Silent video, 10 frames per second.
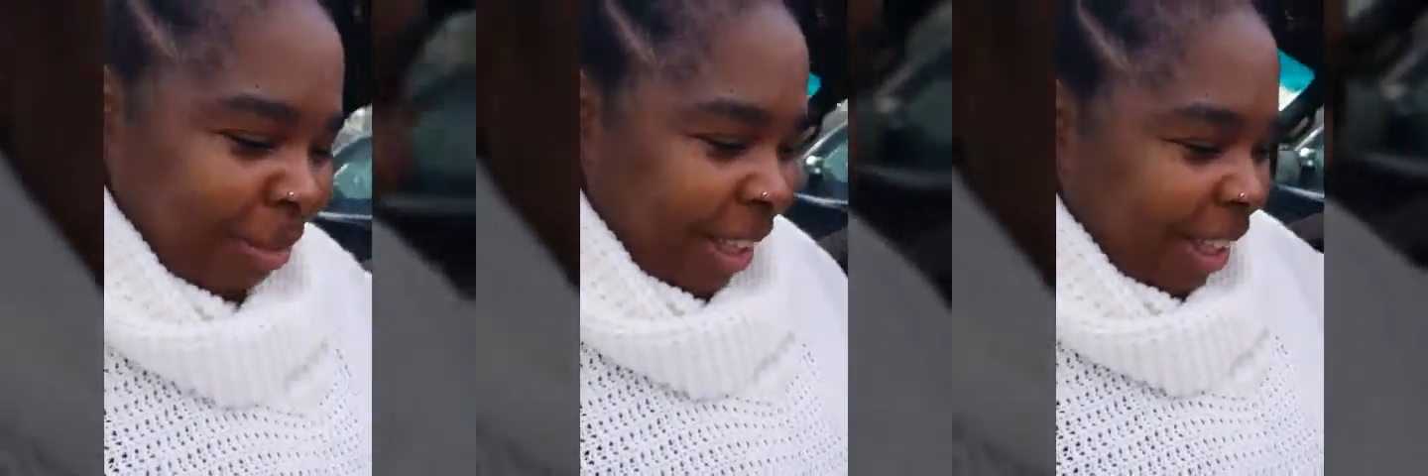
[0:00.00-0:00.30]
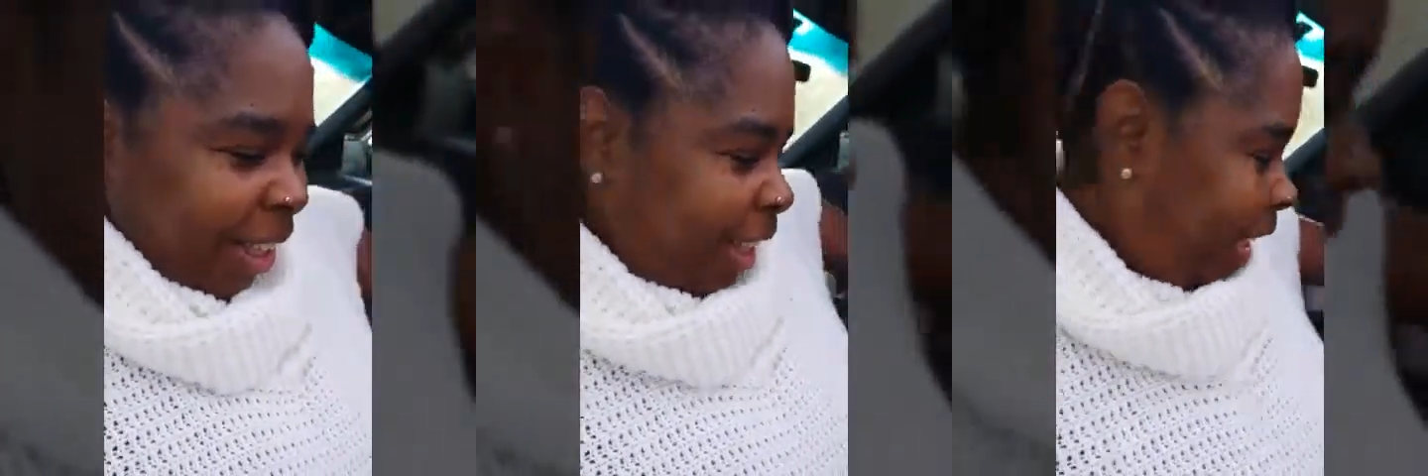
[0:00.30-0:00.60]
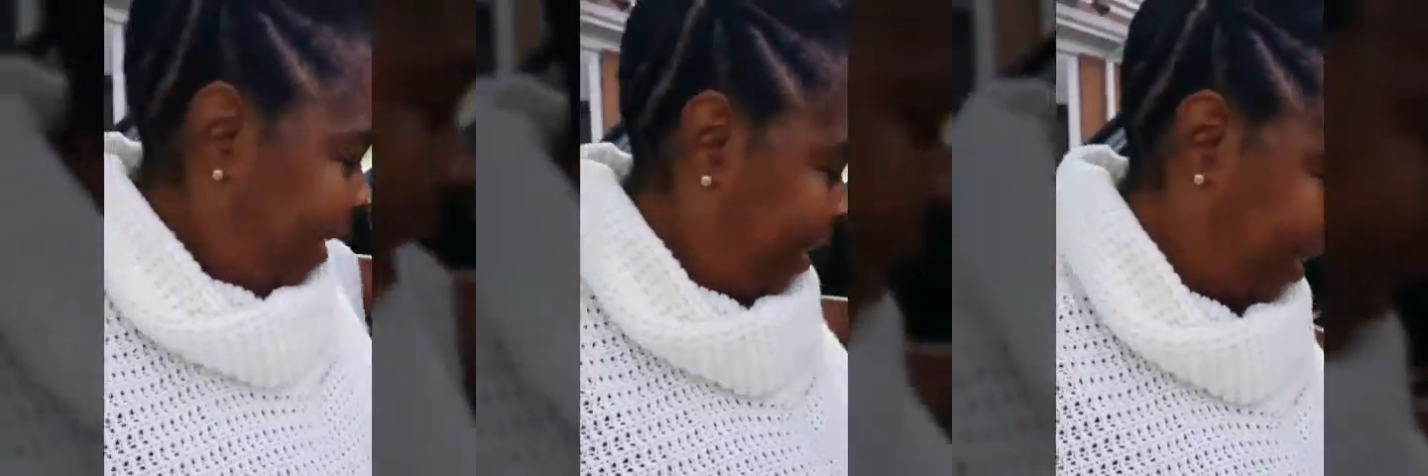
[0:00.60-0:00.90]
um, here.
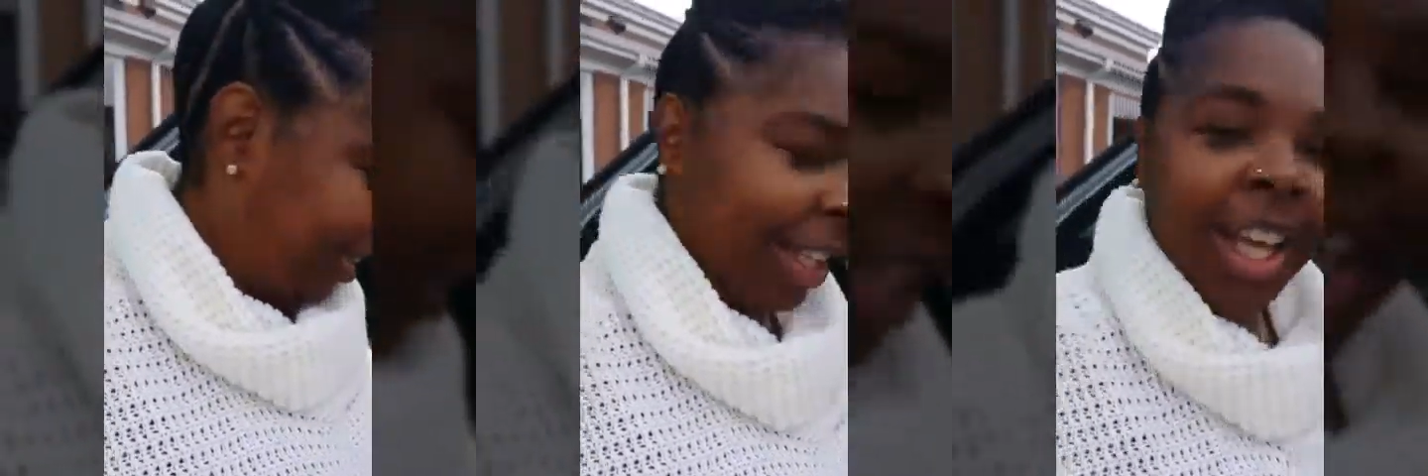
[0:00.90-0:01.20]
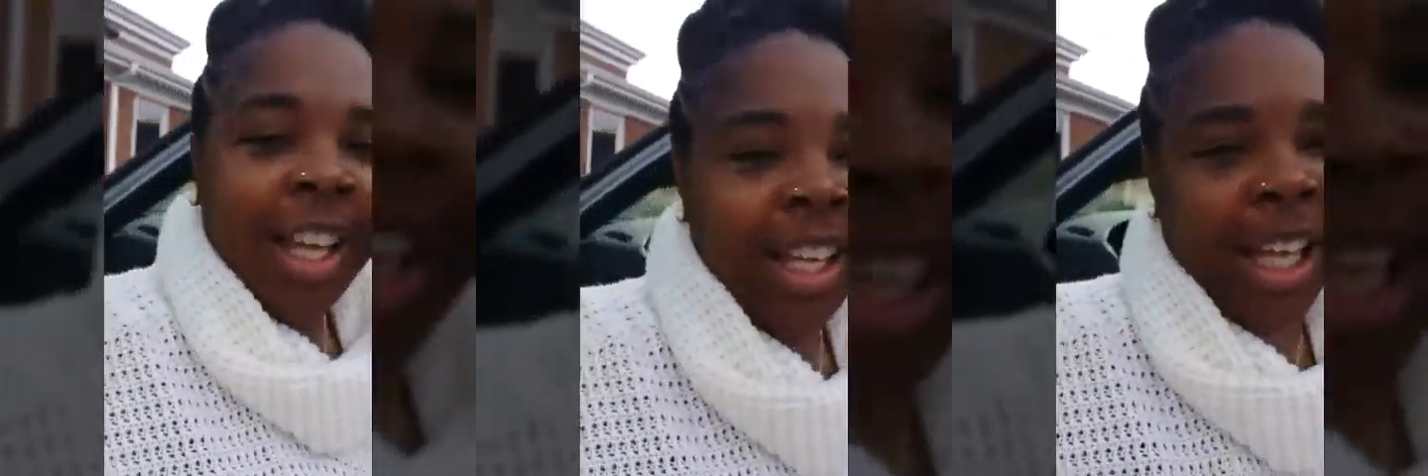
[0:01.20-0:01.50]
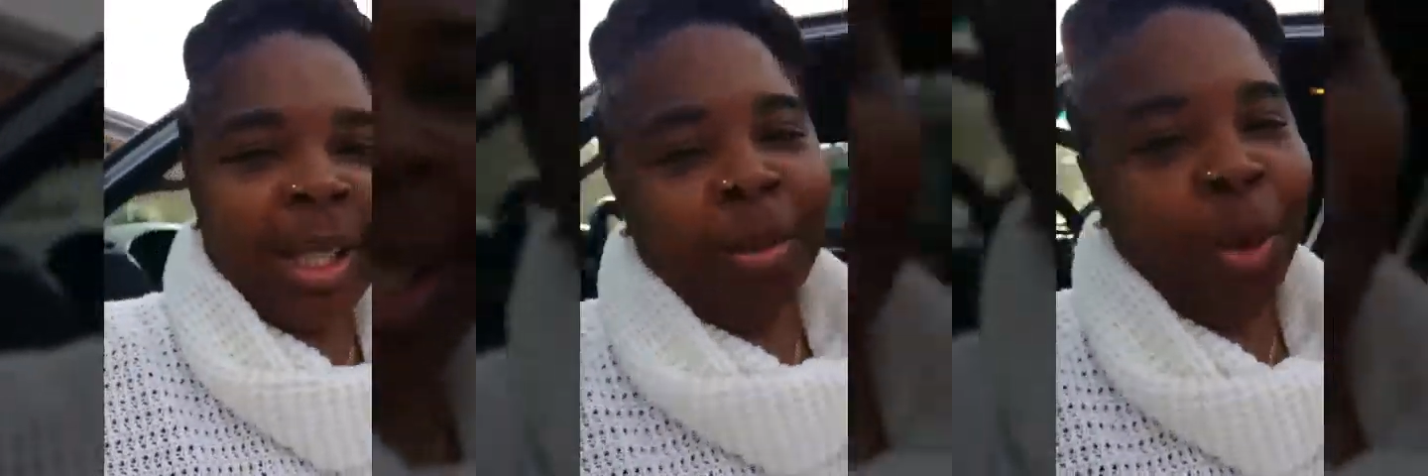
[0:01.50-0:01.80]

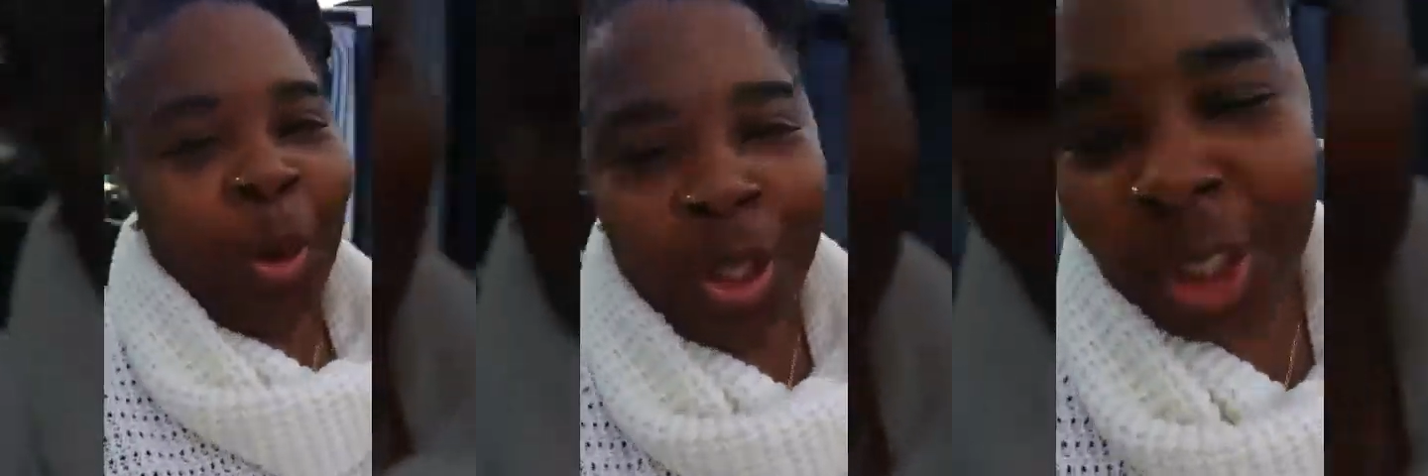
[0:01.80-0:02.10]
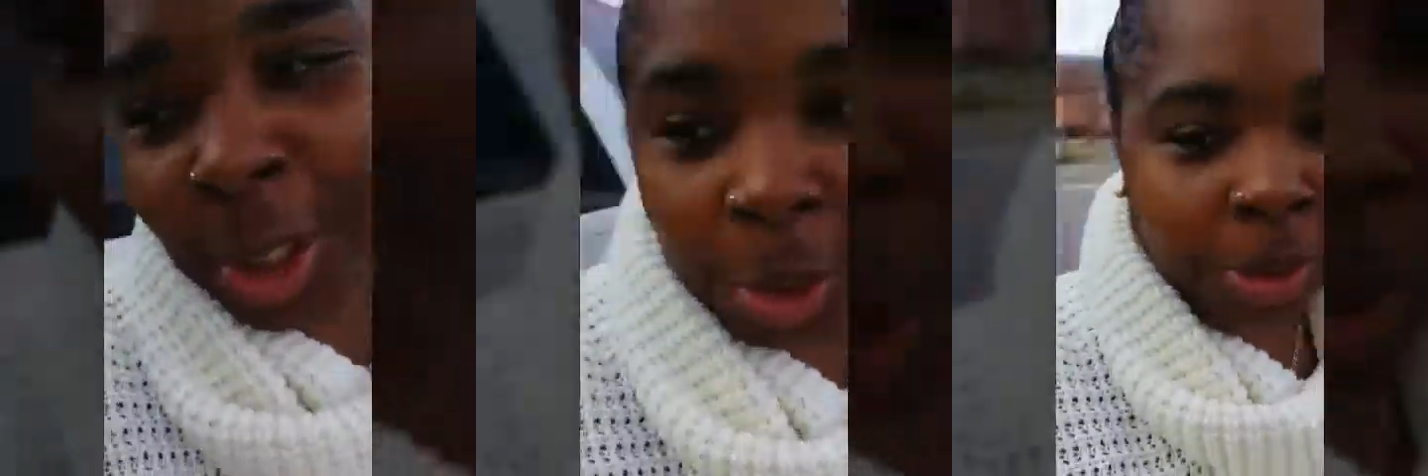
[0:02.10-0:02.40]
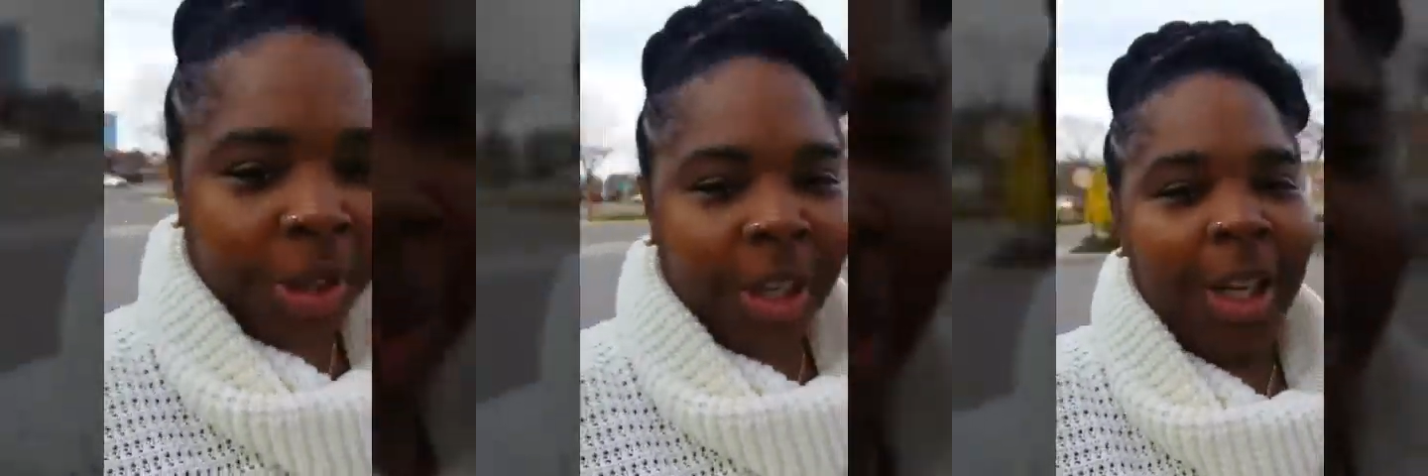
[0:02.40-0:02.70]
Yes, I'm going into the
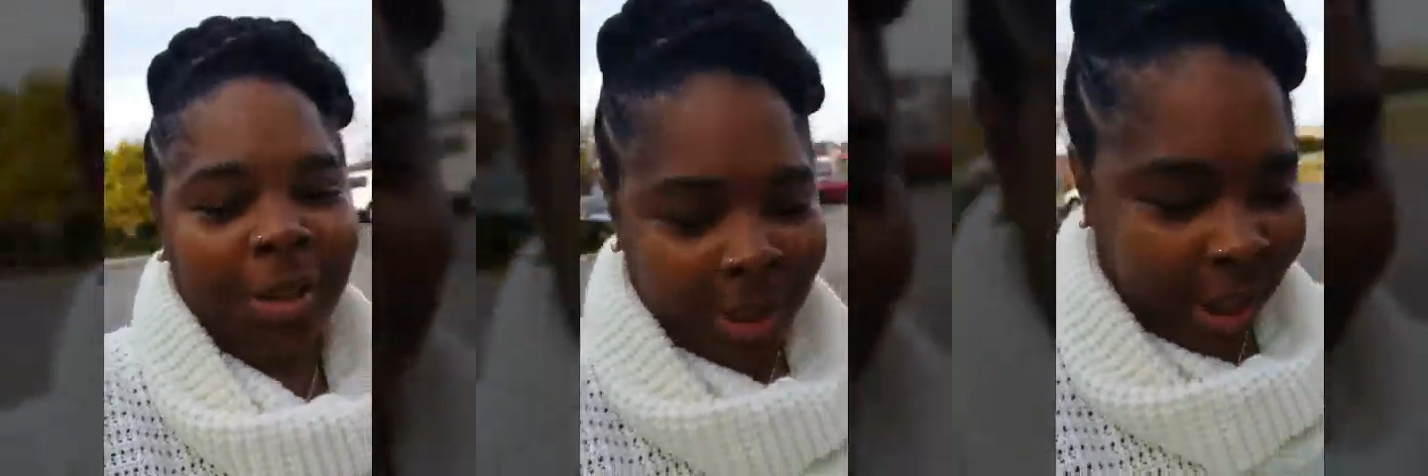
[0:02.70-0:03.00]
store right now,